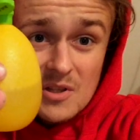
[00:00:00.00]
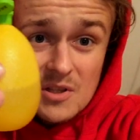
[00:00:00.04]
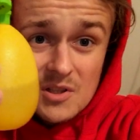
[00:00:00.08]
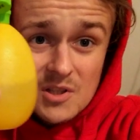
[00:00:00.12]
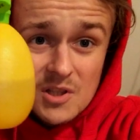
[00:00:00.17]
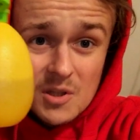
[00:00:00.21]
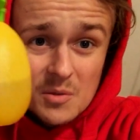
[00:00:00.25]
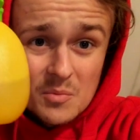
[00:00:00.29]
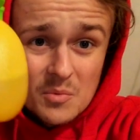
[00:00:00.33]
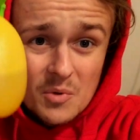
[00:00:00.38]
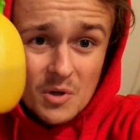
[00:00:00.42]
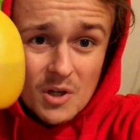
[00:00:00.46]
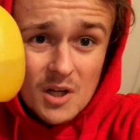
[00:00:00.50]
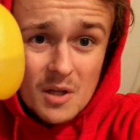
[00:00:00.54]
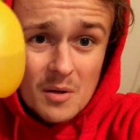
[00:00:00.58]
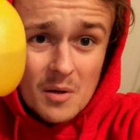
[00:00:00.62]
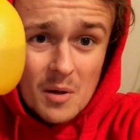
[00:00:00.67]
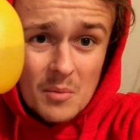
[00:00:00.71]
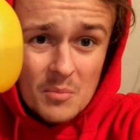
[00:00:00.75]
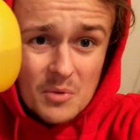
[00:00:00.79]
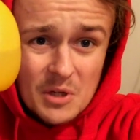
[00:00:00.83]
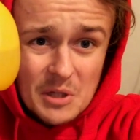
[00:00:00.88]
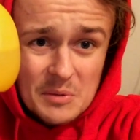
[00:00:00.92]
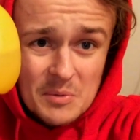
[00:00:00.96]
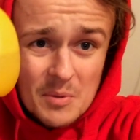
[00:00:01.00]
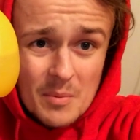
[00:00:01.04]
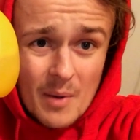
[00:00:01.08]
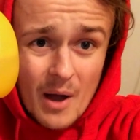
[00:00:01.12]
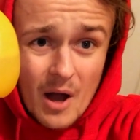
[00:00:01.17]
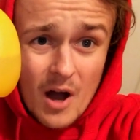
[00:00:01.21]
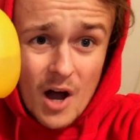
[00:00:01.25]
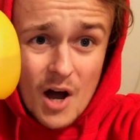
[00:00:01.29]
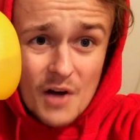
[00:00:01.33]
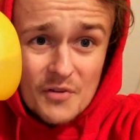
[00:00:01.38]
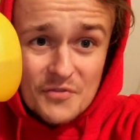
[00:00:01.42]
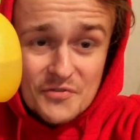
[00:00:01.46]
So I'm gonna put
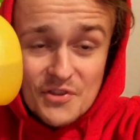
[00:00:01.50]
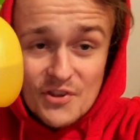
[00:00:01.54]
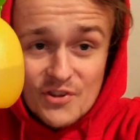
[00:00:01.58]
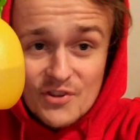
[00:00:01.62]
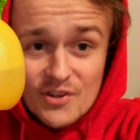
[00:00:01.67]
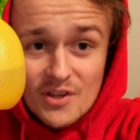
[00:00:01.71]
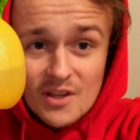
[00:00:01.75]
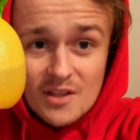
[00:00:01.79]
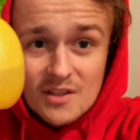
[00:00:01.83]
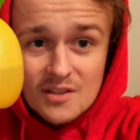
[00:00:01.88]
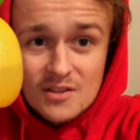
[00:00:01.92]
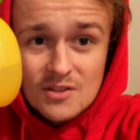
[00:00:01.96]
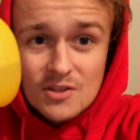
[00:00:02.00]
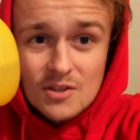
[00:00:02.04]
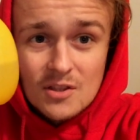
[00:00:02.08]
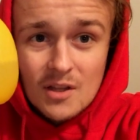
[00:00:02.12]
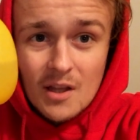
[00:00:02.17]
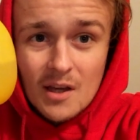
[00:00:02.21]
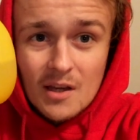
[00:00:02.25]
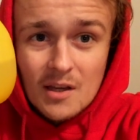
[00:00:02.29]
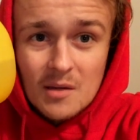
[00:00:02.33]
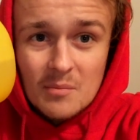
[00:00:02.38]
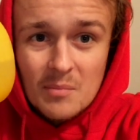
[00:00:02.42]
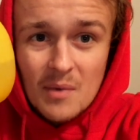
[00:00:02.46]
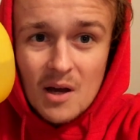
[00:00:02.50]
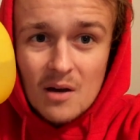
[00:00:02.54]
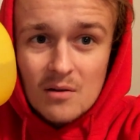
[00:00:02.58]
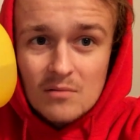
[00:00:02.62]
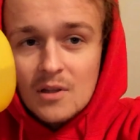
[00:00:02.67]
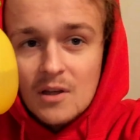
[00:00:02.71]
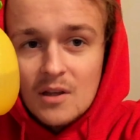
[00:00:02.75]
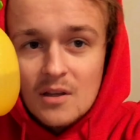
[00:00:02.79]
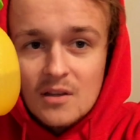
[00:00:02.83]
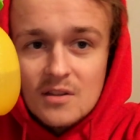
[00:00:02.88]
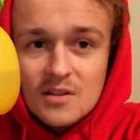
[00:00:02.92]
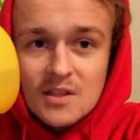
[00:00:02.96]
about half this in, so like
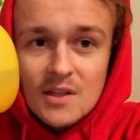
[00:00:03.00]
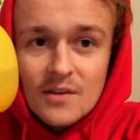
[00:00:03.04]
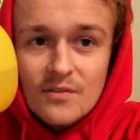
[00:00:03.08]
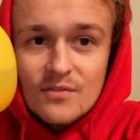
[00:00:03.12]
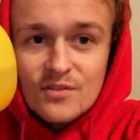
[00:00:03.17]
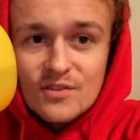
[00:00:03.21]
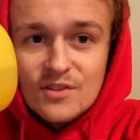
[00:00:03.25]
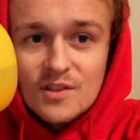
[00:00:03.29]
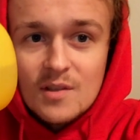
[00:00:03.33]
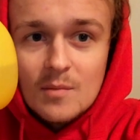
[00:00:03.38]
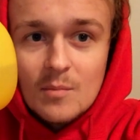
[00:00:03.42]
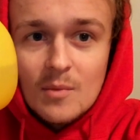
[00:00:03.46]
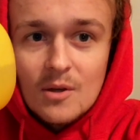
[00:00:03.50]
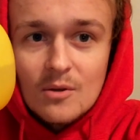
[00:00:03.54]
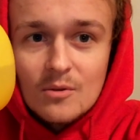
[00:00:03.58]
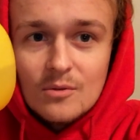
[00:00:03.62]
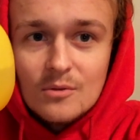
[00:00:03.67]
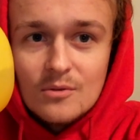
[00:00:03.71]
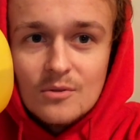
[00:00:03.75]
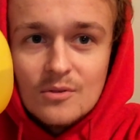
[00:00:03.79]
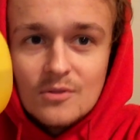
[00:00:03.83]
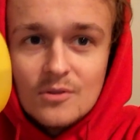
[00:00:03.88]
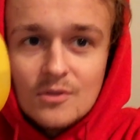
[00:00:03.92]
about like 70 mils,